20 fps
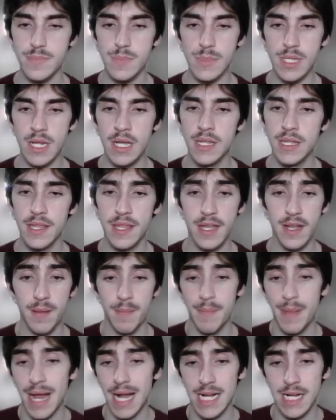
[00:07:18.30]
And then they
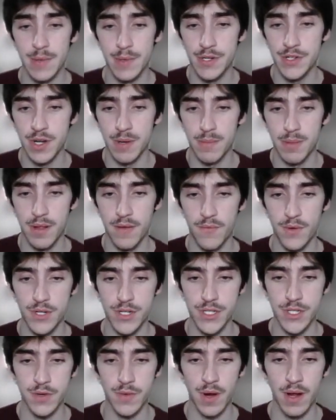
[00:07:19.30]
come back in with Jump Up, which
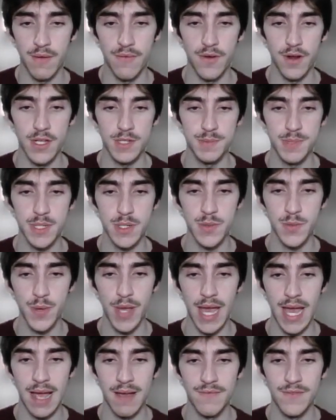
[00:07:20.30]
is great for us because we
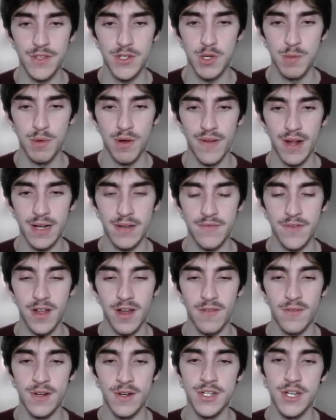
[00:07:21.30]
have the super effective
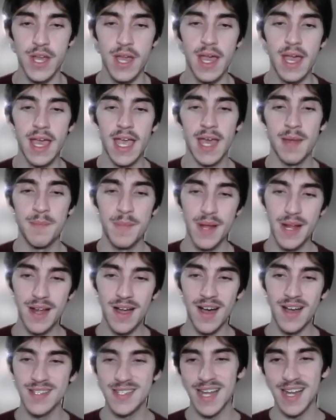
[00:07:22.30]
coverage. And
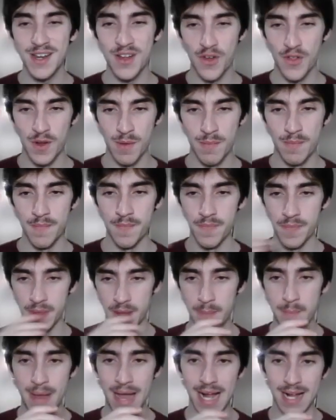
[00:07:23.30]
because I know their
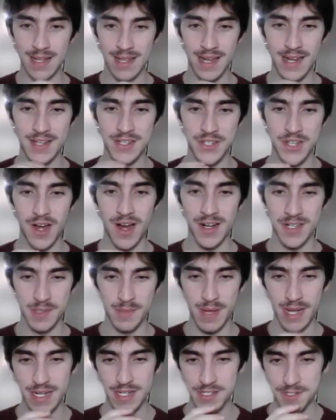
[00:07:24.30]
backline is
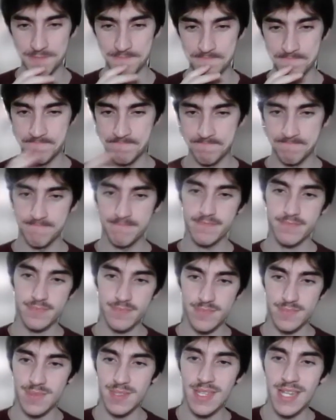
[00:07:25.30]
Toxapex,
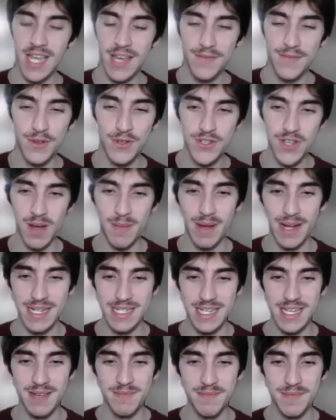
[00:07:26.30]
if you saw my
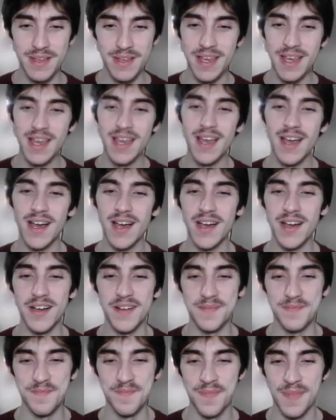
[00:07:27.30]
team,
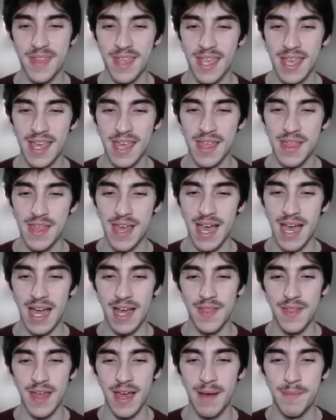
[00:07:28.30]

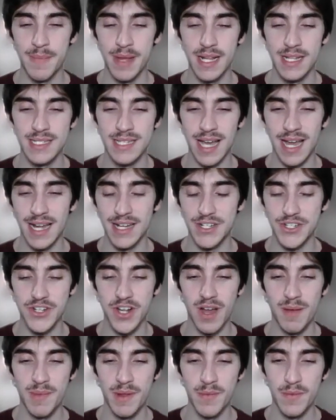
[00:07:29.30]
that means I just
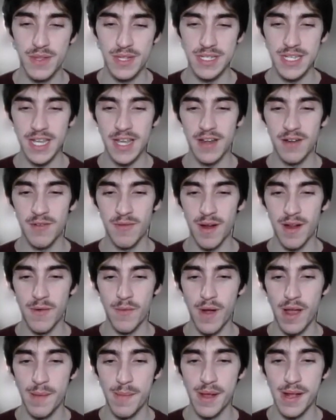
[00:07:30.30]
come in with the Seaking right
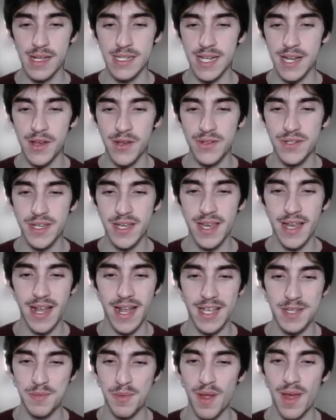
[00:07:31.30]
away because I know Seaking
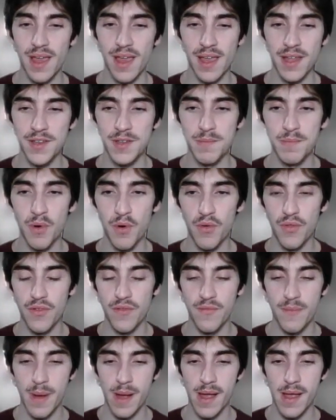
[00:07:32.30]
has play into both
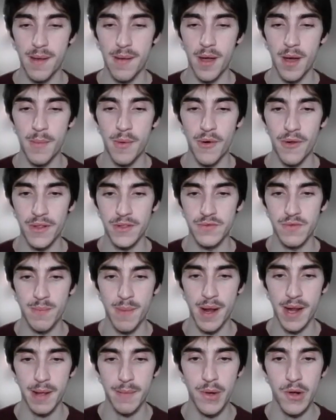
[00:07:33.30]
of my opponent's
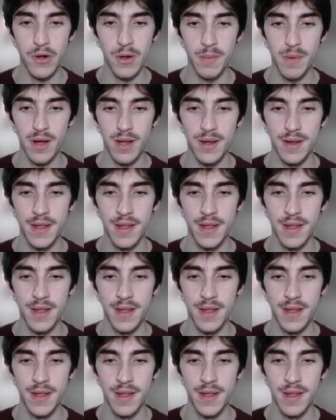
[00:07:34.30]
remaining Pokemon.